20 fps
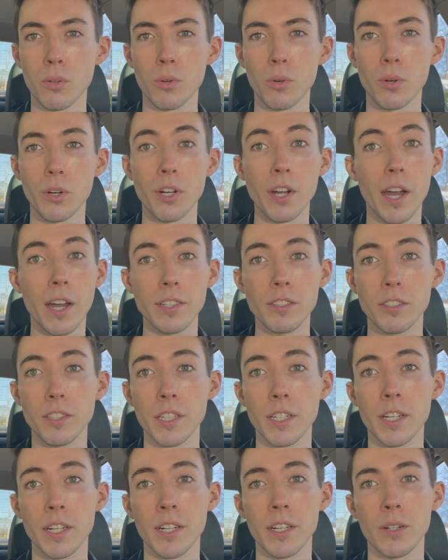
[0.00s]
or an
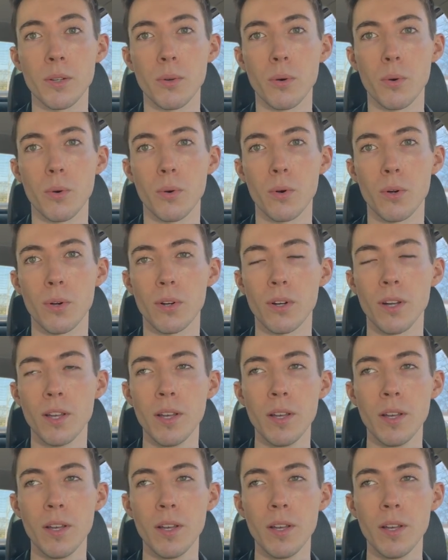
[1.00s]
idea or